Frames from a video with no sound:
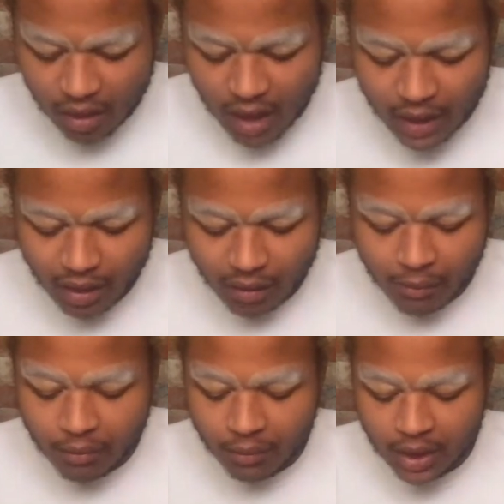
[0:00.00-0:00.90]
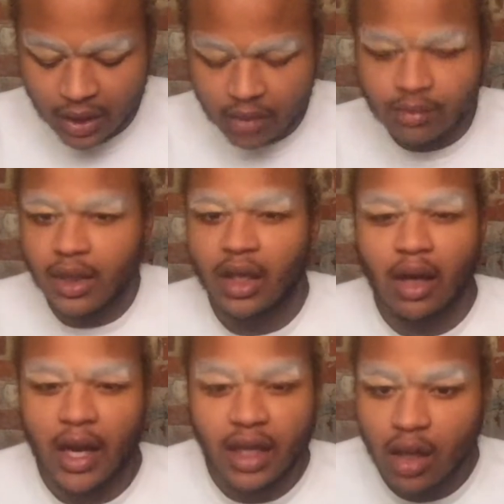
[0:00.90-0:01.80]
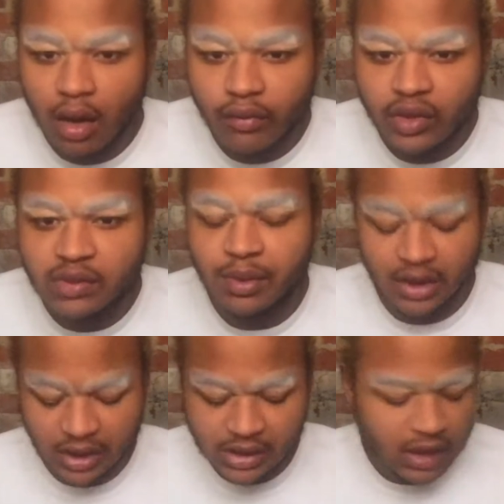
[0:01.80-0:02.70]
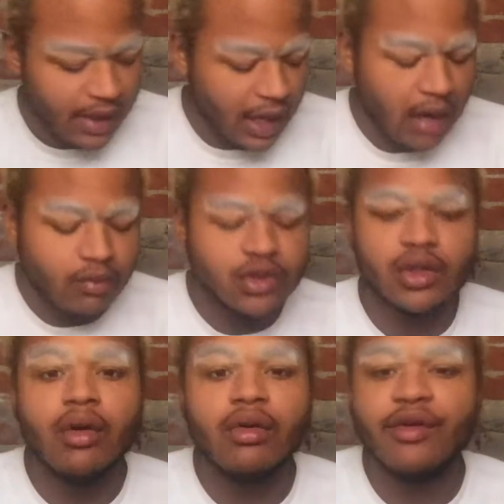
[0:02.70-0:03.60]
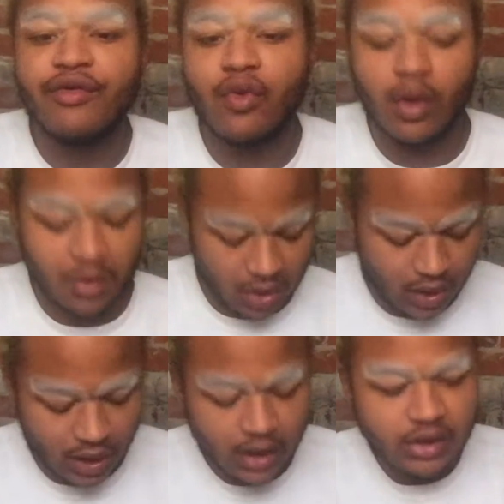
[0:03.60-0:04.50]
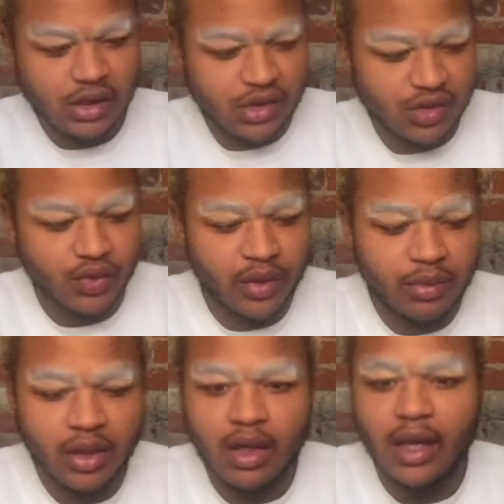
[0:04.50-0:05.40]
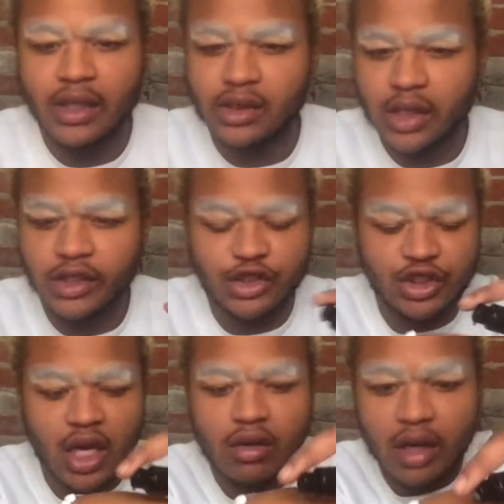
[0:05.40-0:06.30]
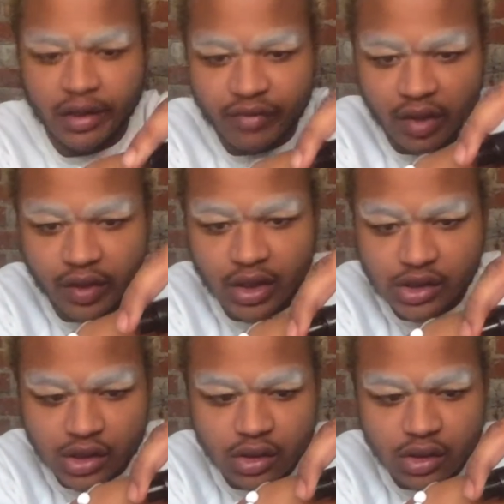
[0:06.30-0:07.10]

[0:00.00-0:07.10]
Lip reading: like medium and light coverage, but this like I will show you the formula. It is extremely like it's like a gel-like foundation.